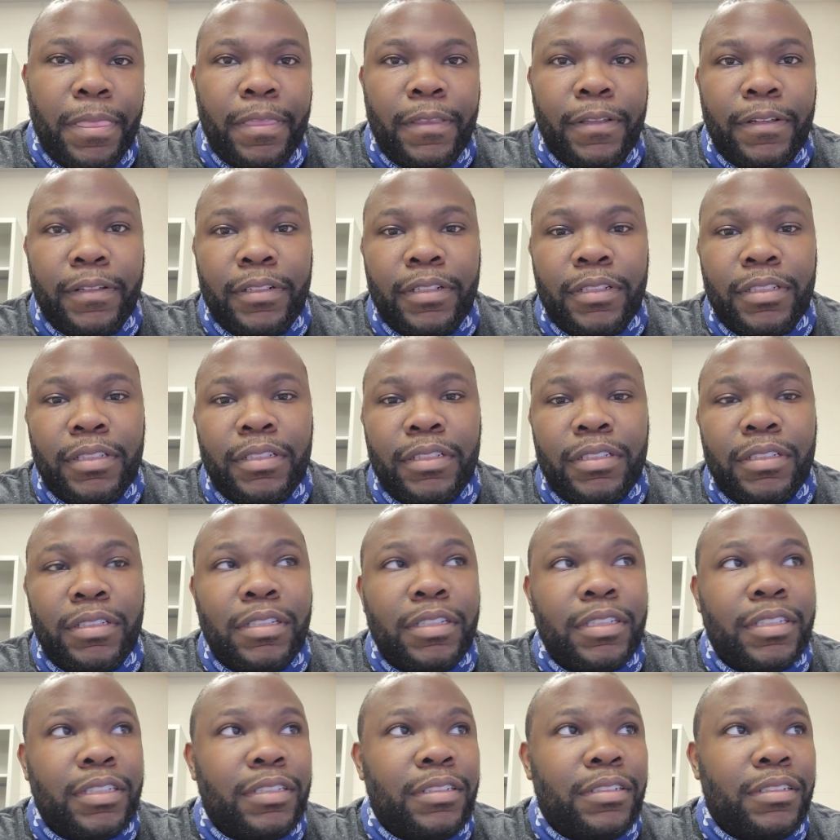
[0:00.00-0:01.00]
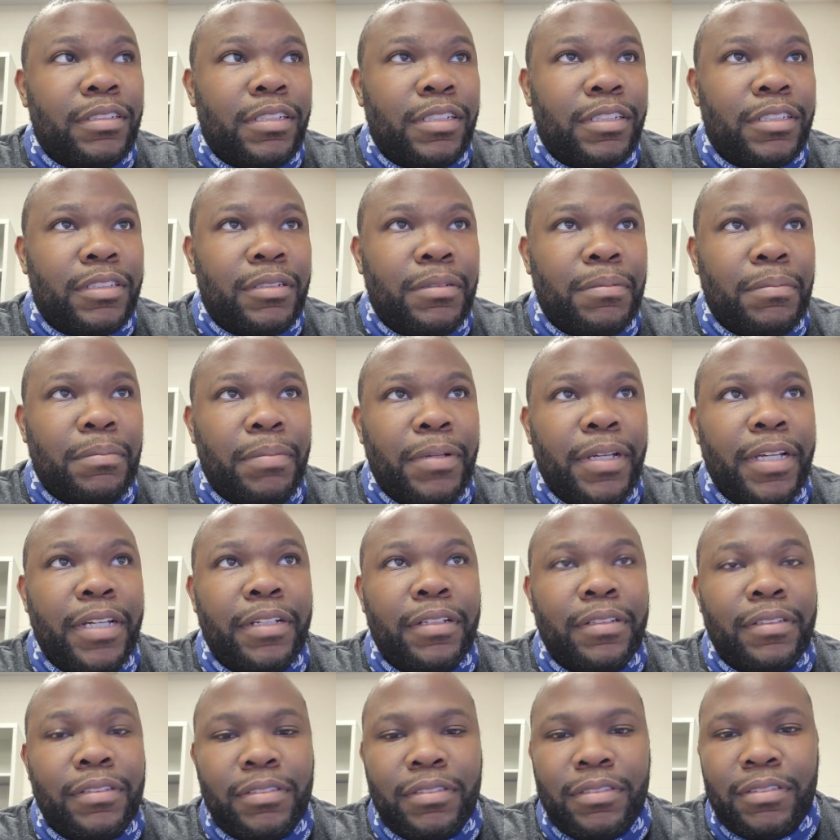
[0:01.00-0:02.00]
Look at the
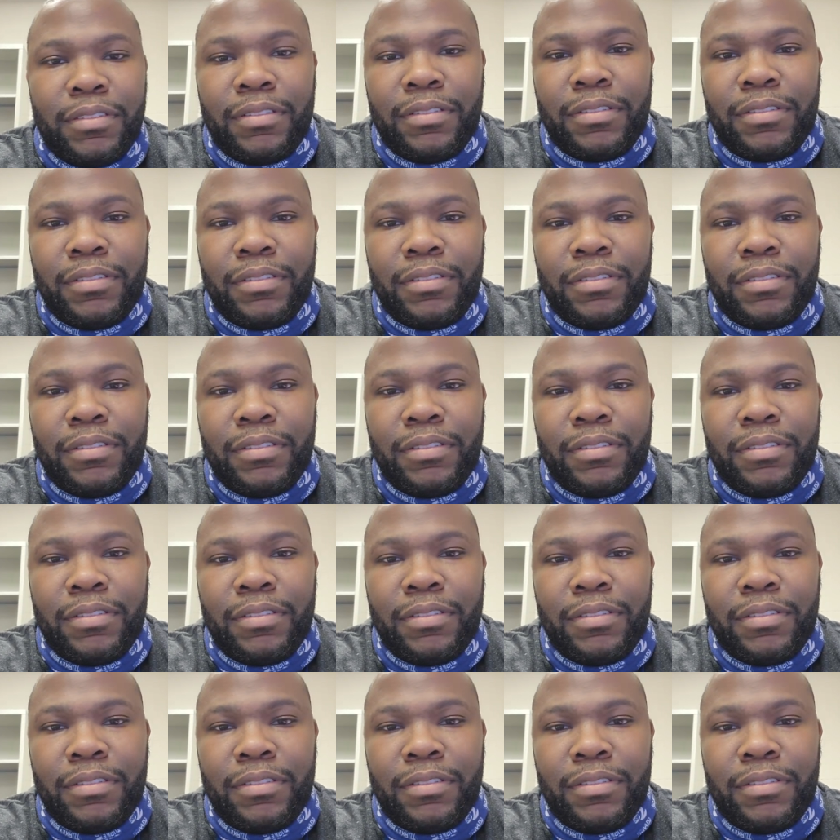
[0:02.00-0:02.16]
Bears.